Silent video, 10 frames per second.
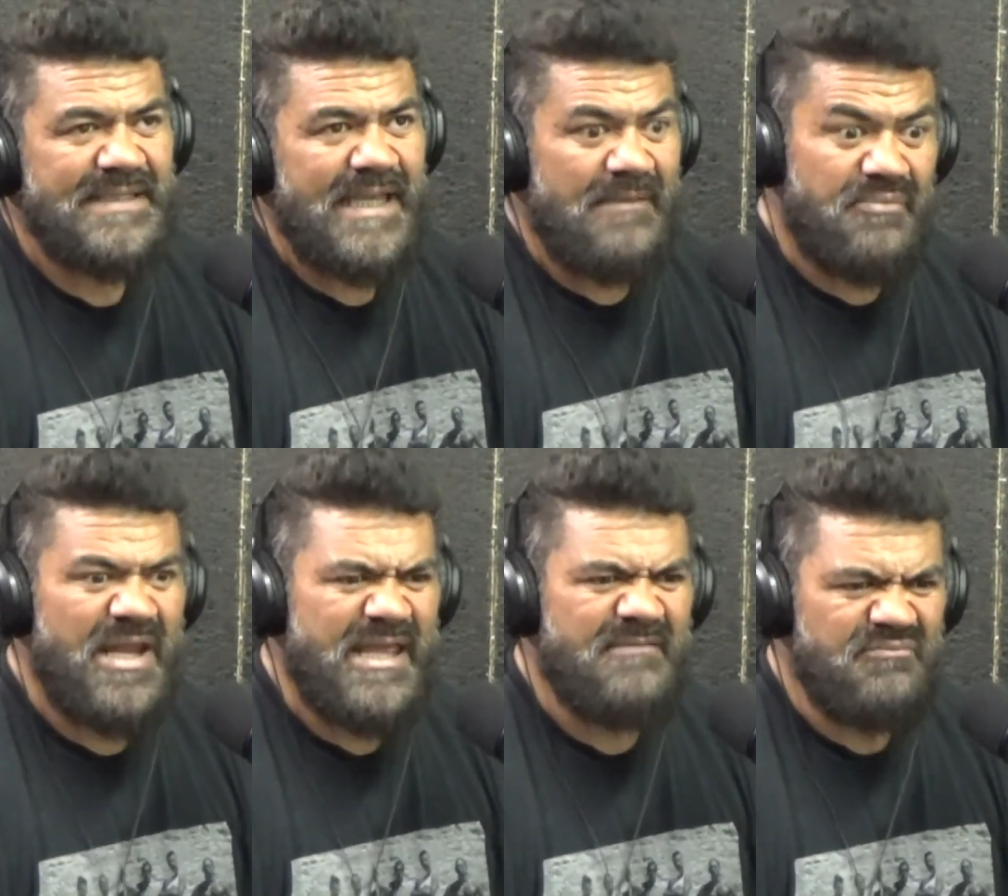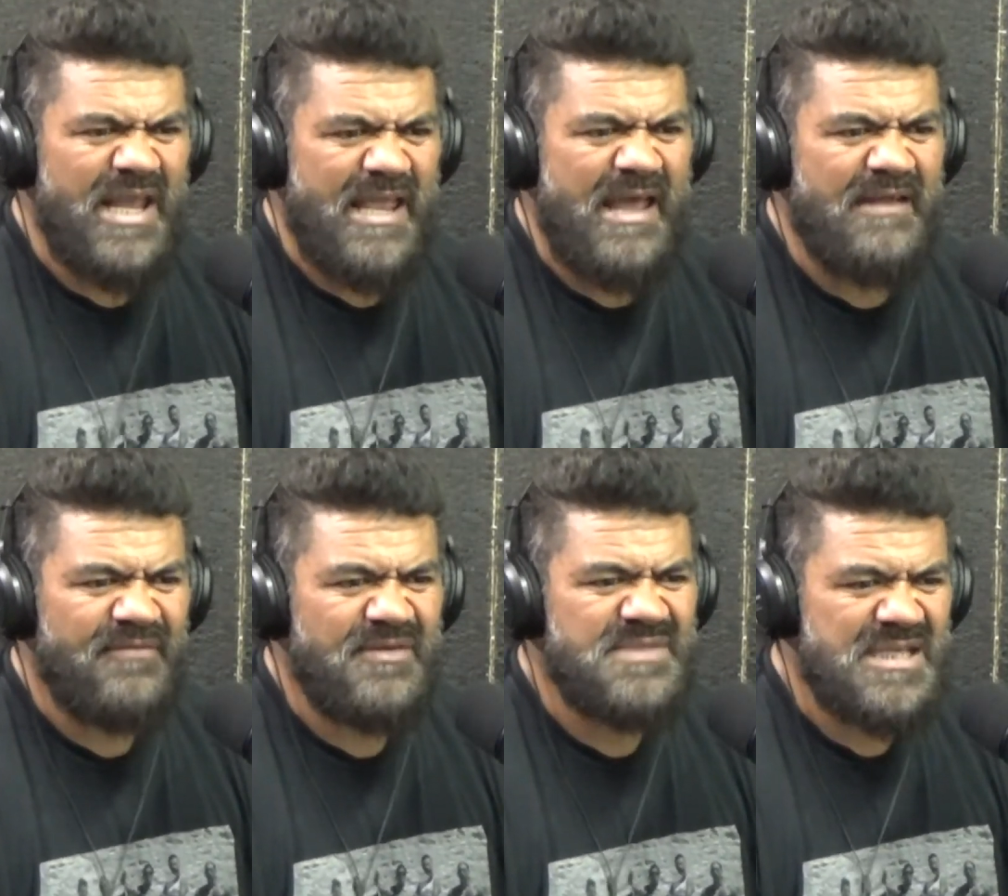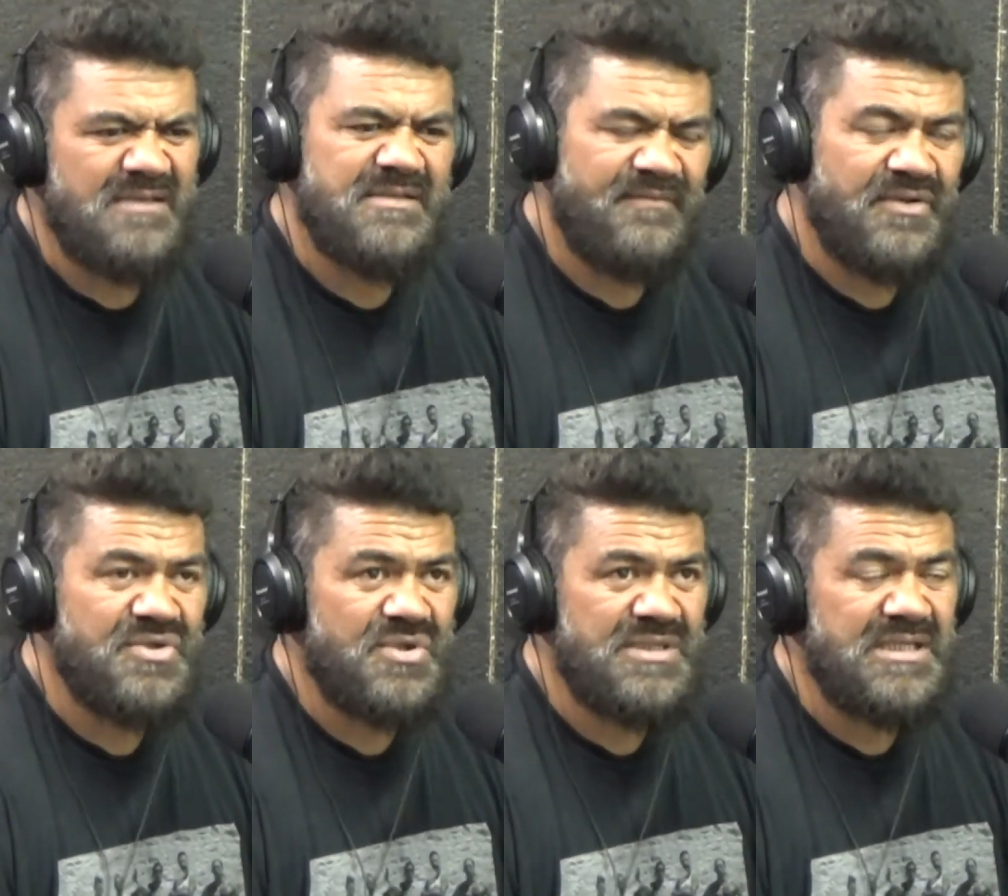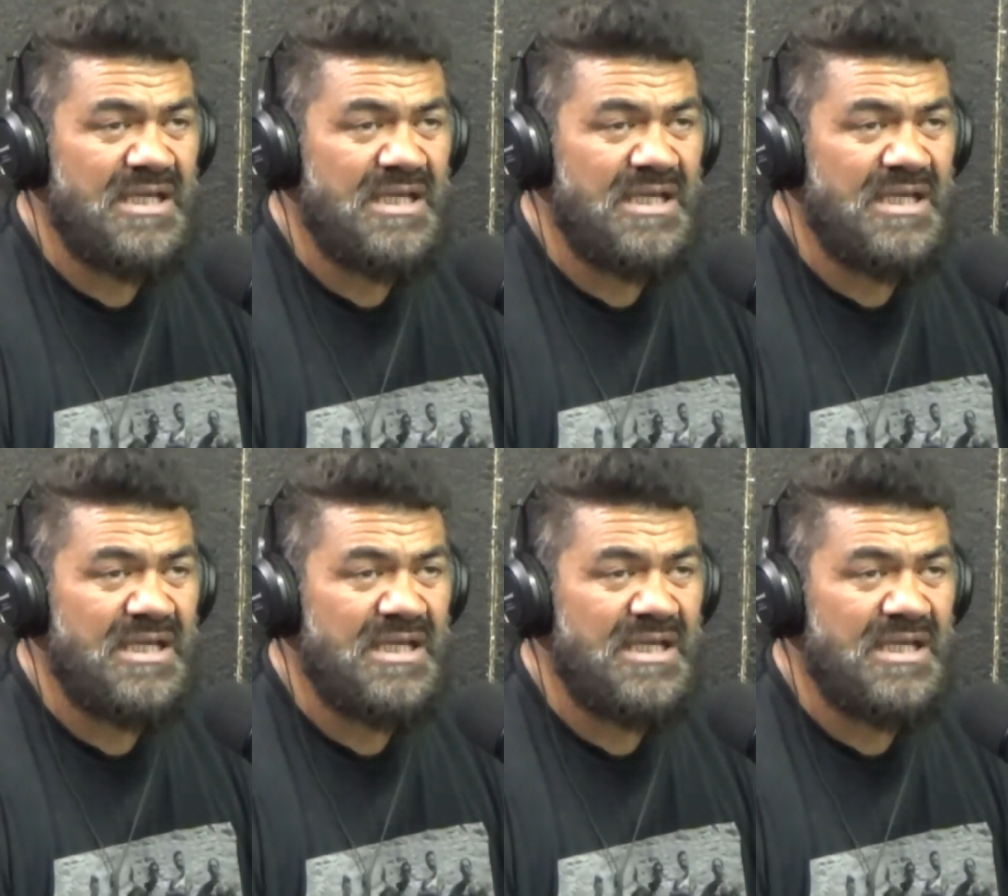and play hard for themselves and for the jersey.